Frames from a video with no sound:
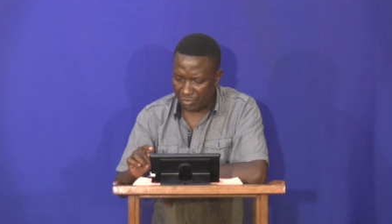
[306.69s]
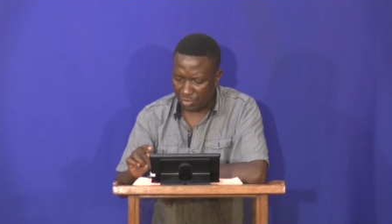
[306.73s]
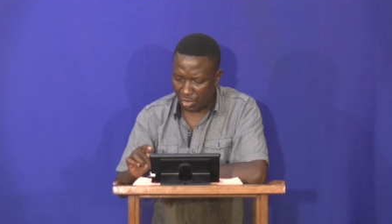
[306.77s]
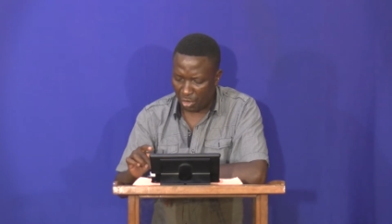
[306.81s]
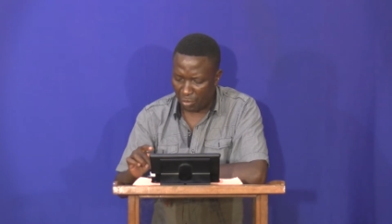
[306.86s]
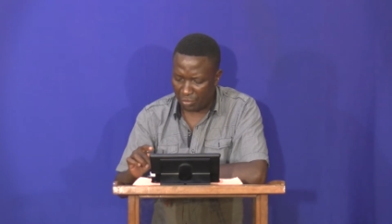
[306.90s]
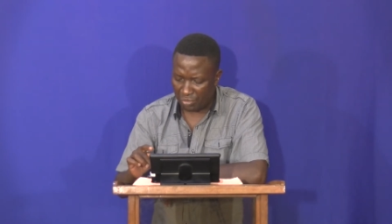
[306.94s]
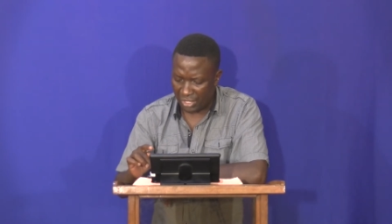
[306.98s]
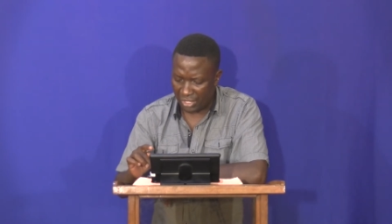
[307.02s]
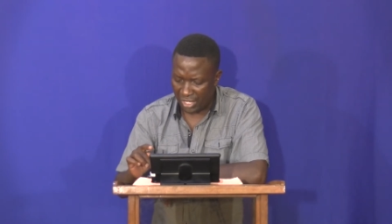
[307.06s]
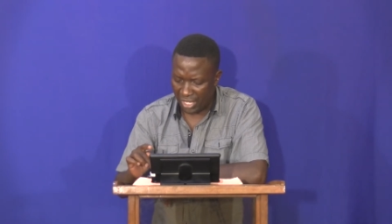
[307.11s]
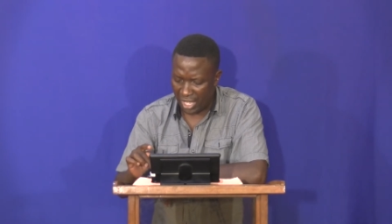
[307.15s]

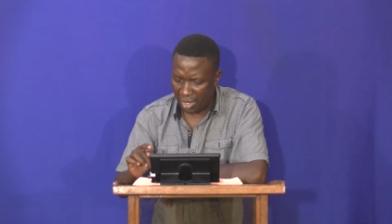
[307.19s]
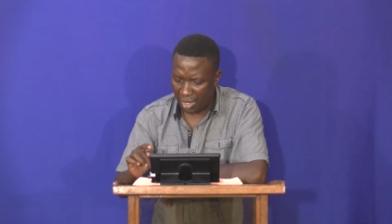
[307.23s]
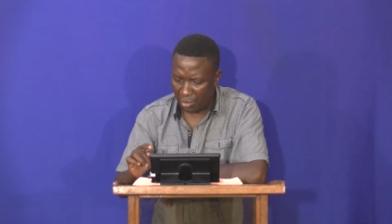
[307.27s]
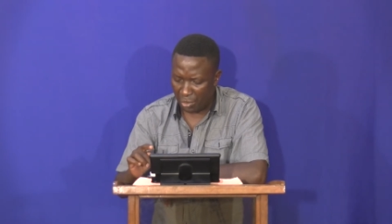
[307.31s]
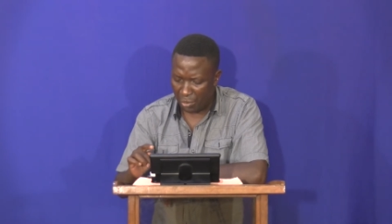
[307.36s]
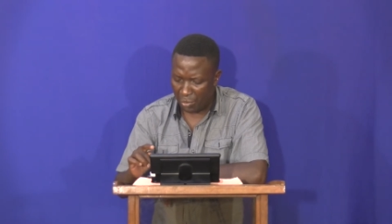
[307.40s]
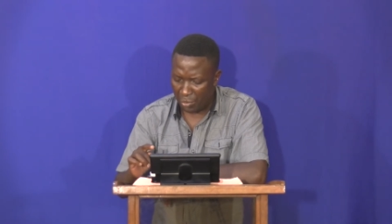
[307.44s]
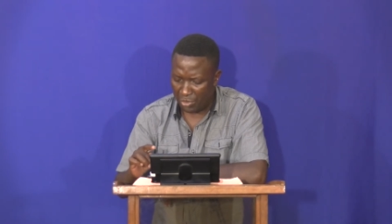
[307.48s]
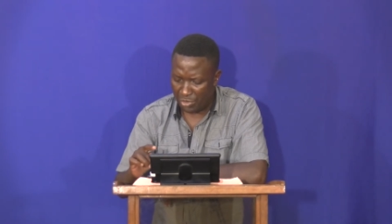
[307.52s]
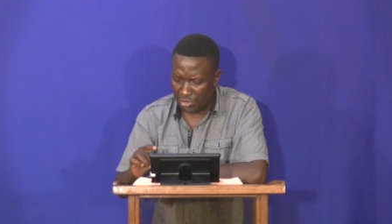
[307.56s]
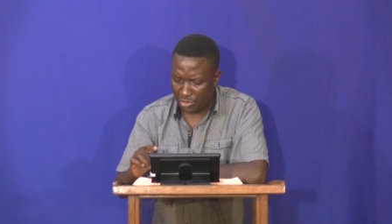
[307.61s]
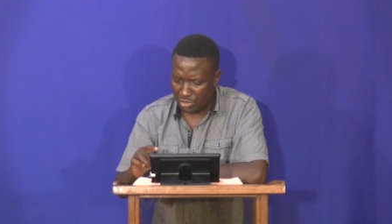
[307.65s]
from there
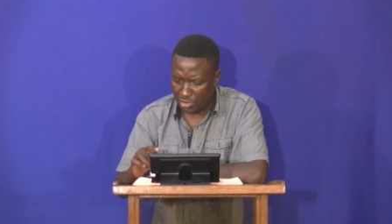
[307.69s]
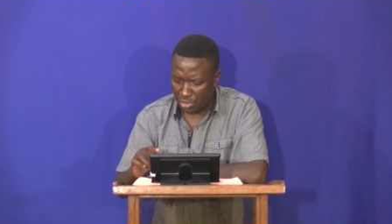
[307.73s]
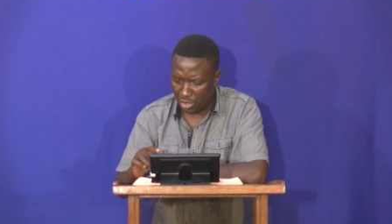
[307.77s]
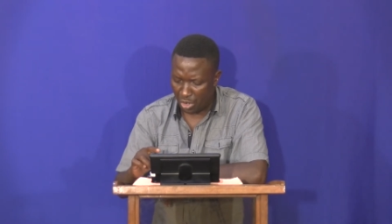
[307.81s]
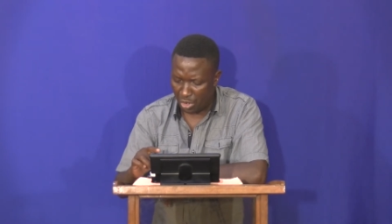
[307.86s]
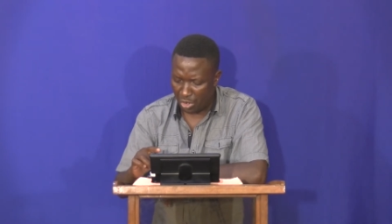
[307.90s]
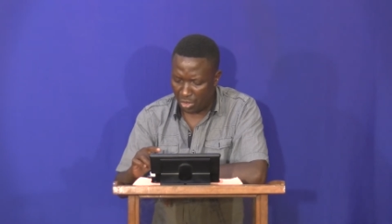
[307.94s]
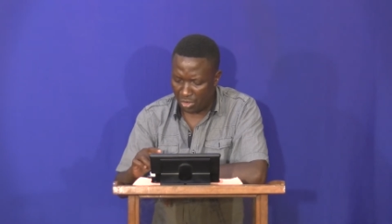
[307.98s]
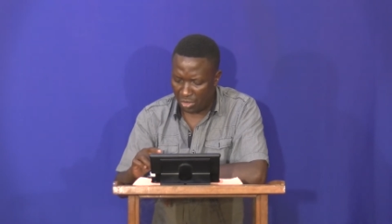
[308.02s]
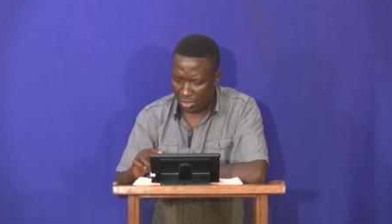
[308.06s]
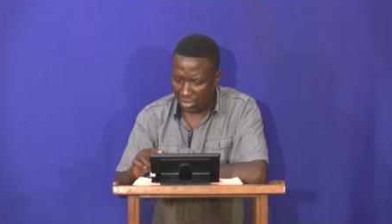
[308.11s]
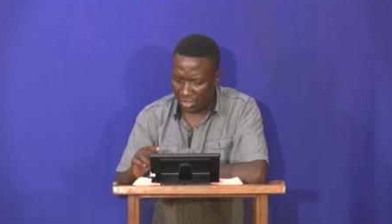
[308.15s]
we will
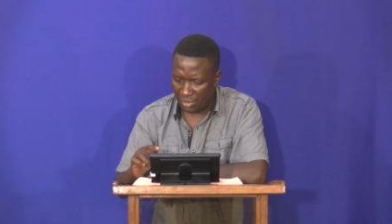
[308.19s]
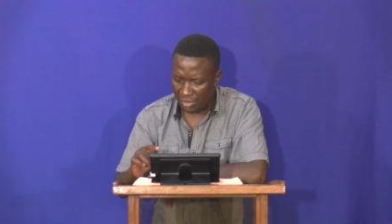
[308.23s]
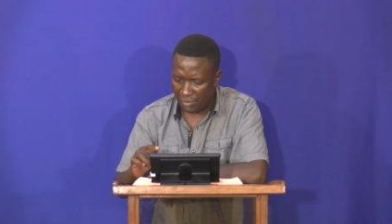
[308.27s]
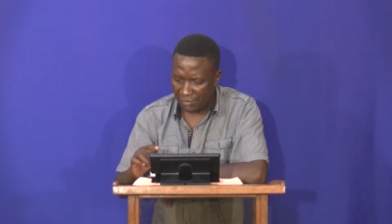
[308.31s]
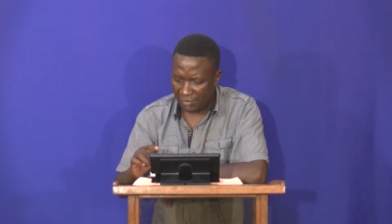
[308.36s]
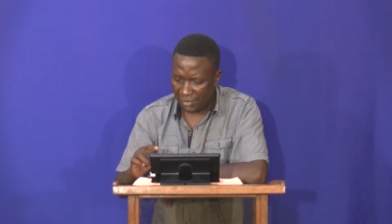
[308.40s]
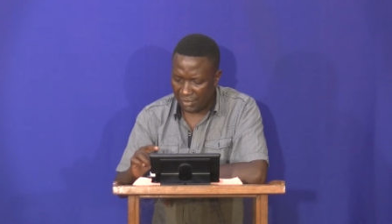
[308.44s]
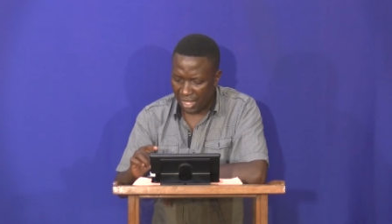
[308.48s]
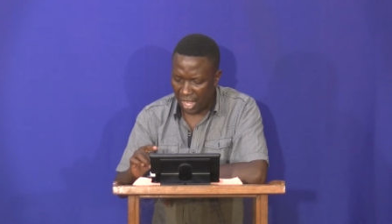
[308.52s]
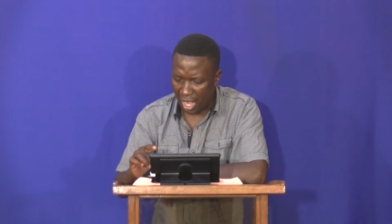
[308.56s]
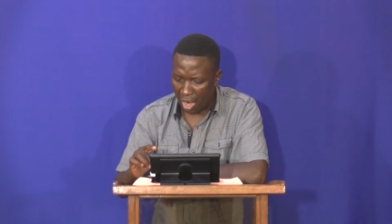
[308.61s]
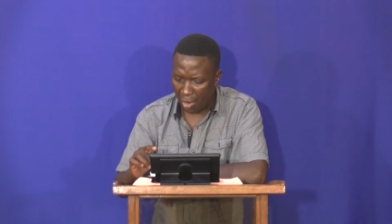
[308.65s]
draw
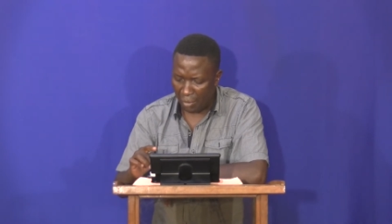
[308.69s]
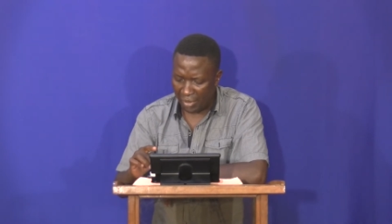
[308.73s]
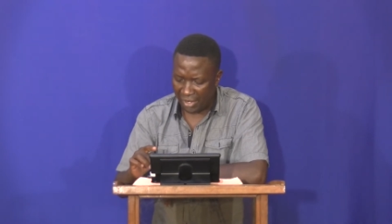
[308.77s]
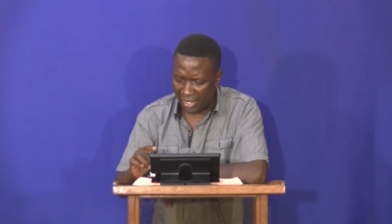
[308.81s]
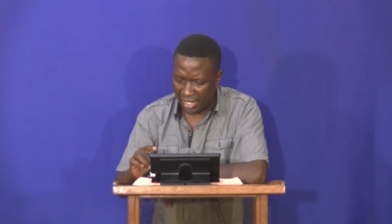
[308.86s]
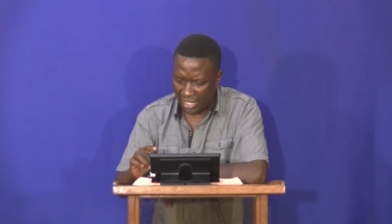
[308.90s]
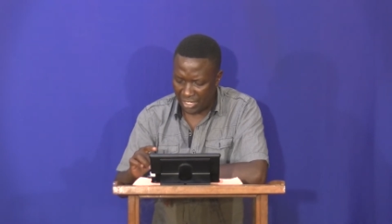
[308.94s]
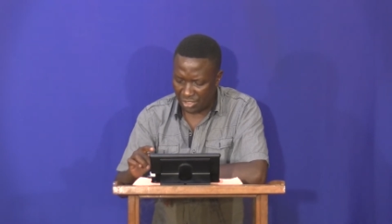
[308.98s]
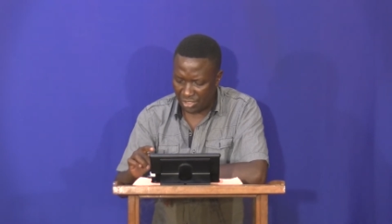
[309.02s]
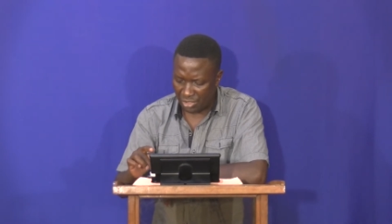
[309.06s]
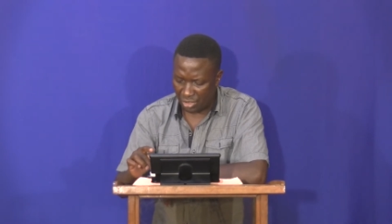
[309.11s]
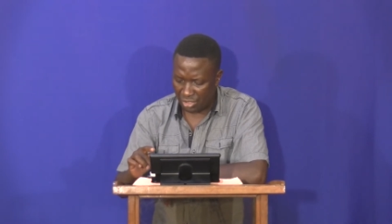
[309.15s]
our
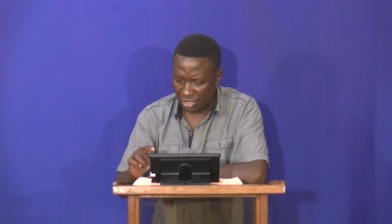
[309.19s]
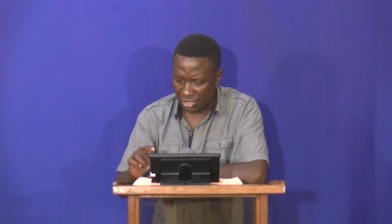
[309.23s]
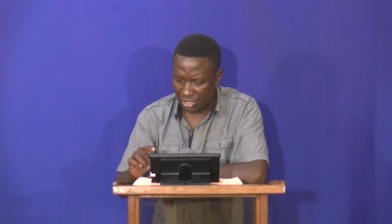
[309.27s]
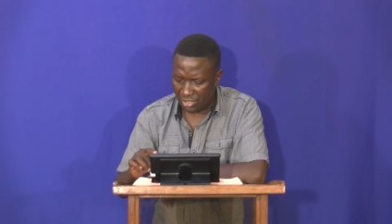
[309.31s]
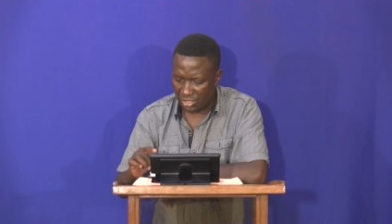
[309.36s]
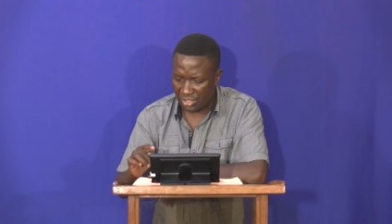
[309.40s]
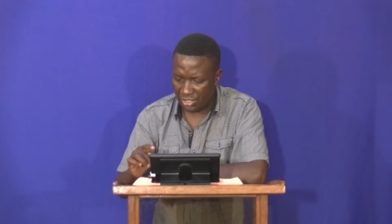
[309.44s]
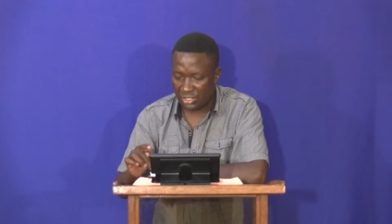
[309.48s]
lesson.